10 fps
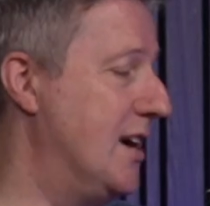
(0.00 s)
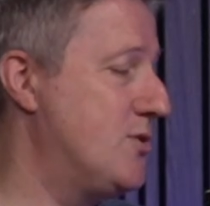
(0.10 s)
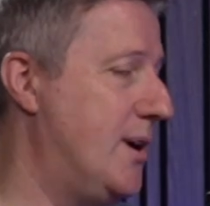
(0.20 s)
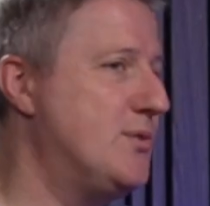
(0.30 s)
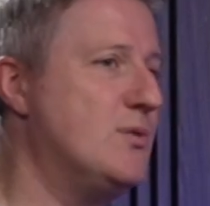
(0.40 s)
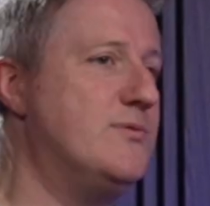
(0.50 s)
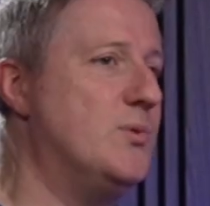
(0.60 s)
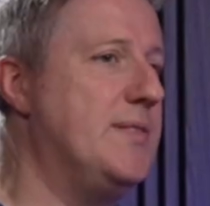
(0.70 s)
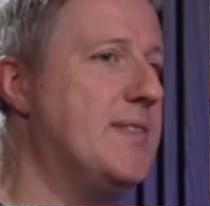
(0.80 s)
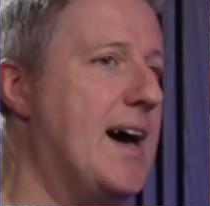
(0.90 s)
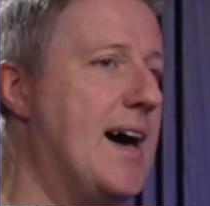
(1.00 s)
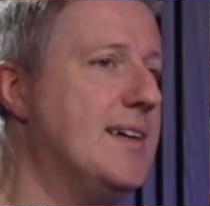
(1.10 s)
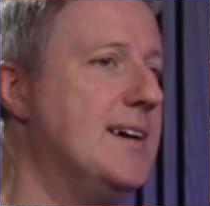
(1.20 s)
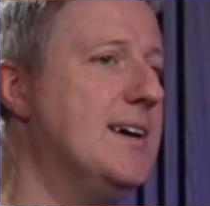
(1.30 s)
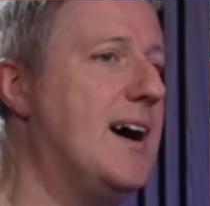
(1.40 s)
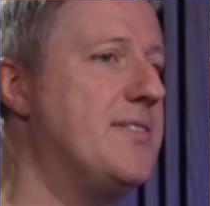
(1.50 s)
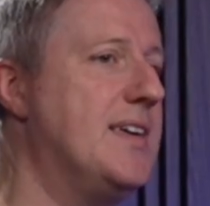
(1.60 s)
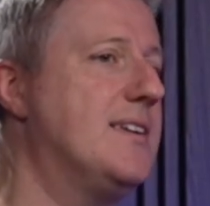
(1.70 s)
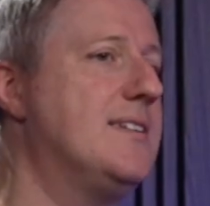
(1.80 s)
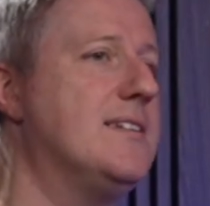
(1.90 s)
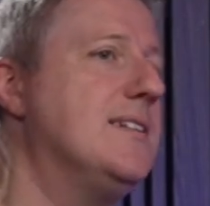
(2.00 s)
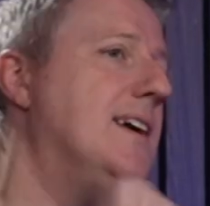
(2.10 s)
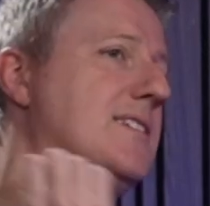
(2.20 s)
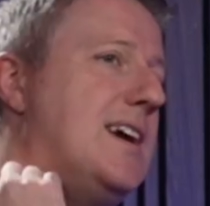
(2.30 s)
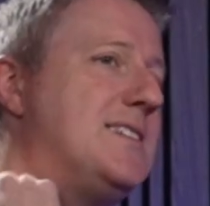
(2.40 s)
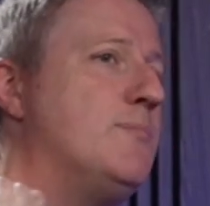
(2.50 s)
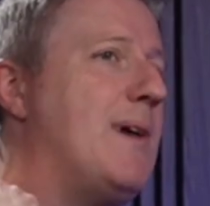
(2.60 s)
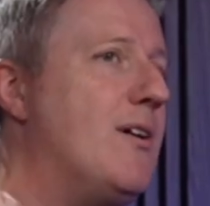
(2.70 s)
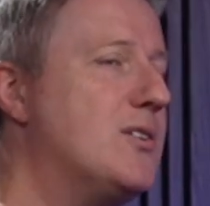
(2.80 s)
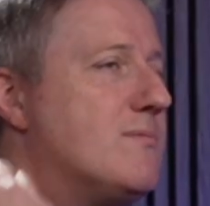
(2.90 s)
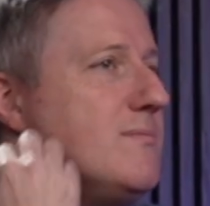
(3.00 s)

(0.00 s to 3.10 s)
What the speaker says: try to avoid that. I think it's about